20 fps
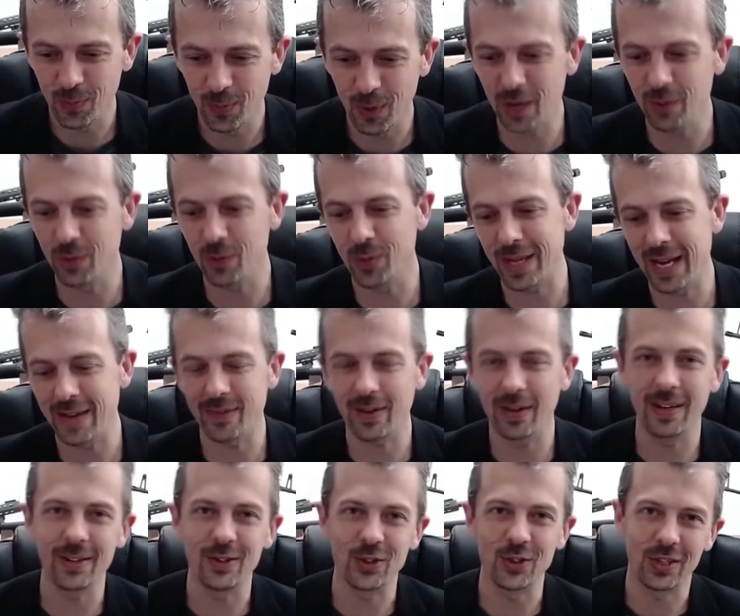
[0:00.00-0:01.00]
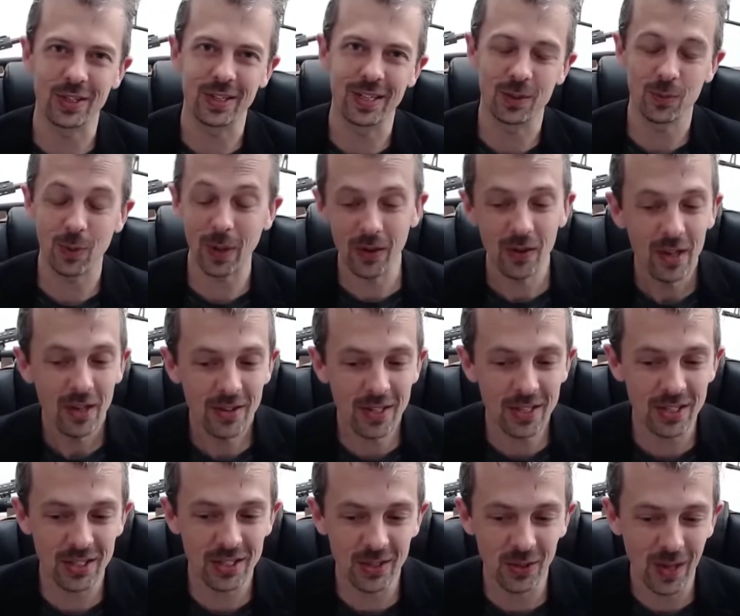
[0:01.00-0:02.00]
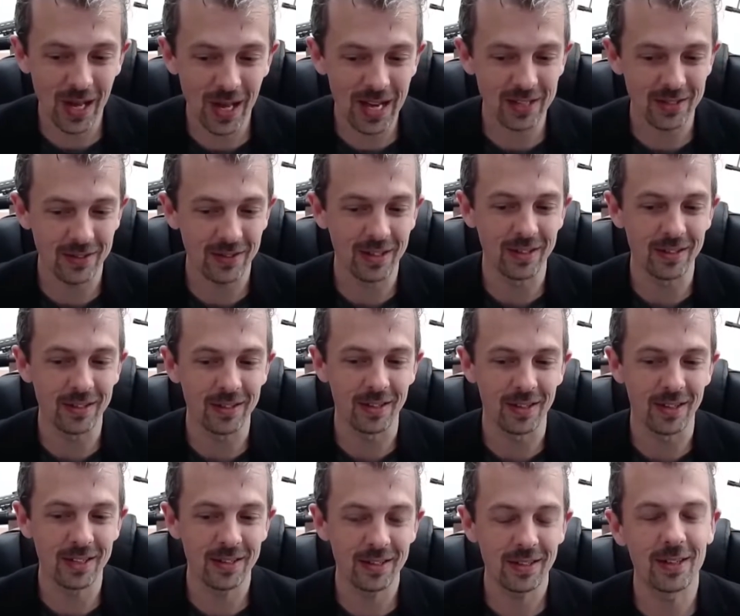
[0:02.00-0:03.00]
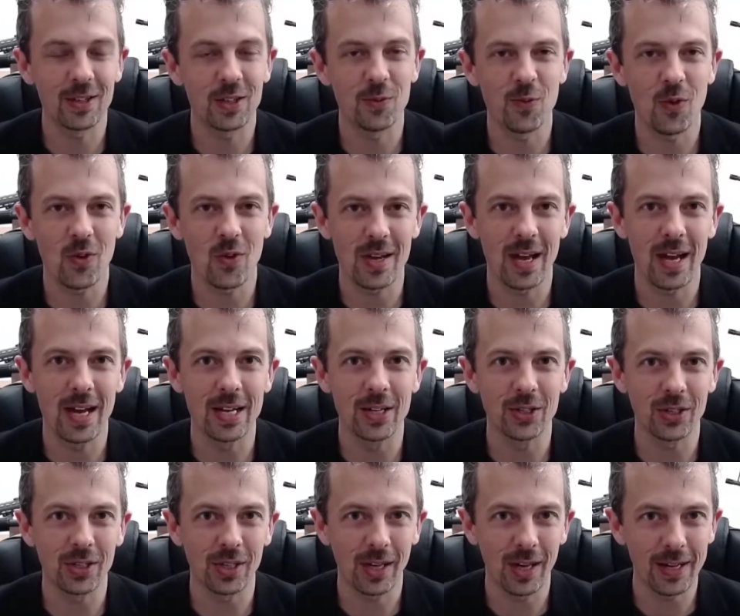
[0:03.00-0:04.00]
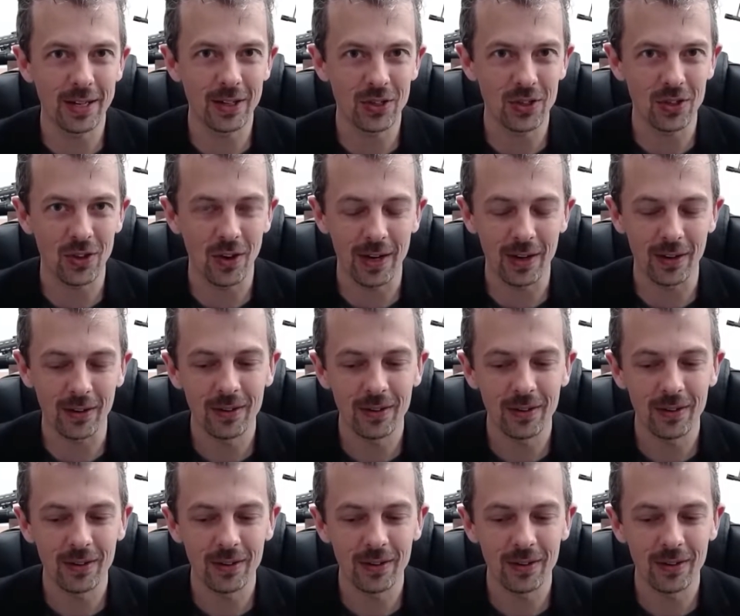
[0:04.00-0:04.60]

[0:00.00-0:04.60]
would we have iron sights? Well, this still has iron sights. It has some very H&K style